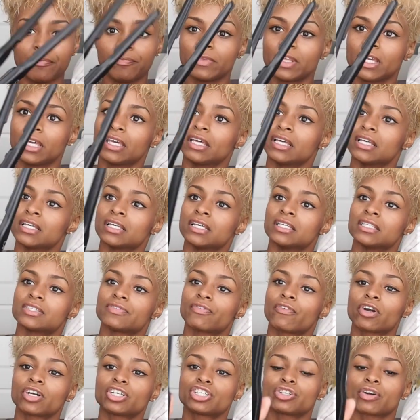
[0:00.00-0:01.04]
It is
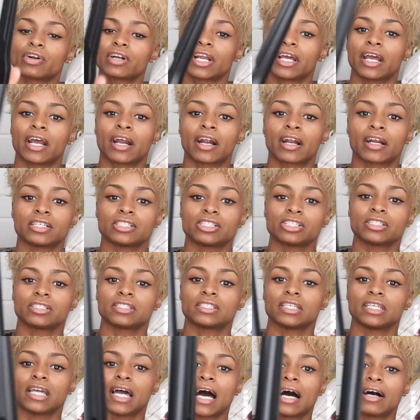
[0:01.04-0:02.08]
for short hair because you
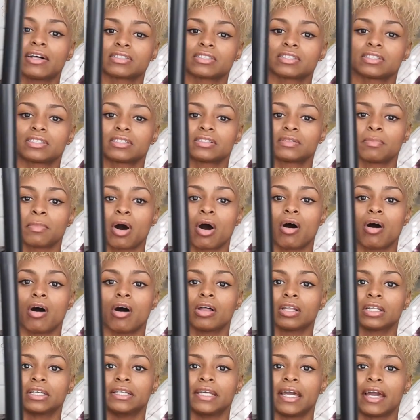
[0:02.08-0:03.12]
see how
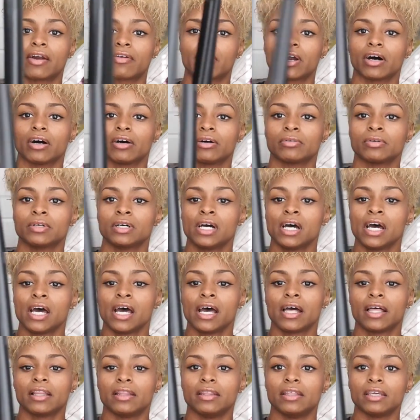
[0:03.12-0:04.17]
small and narrow
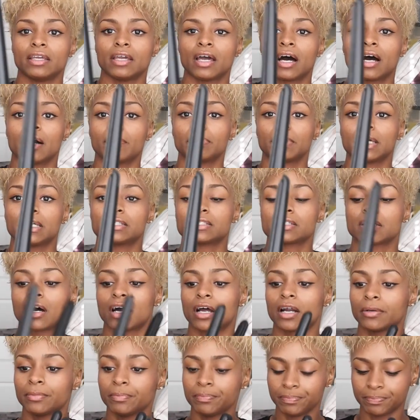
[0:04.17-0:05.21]
the plates
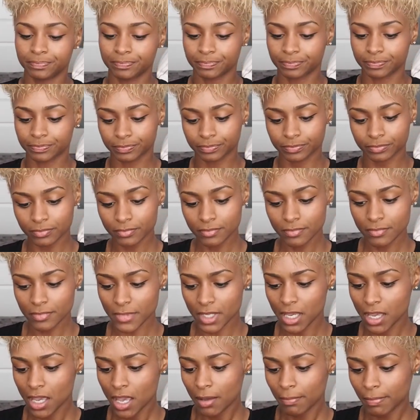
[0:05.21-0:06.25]
are.
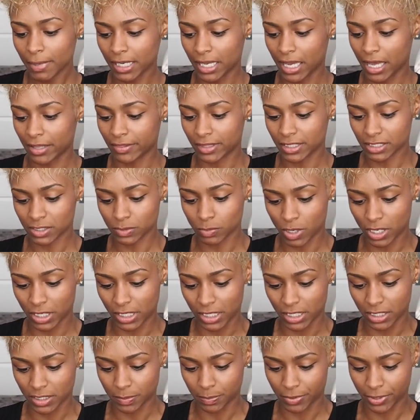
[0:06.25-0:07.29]
But yeah, this one
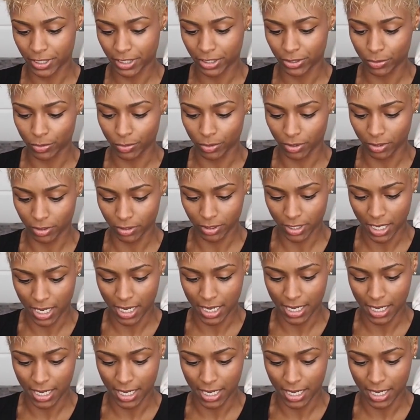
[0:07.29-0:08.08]
is pretty cool.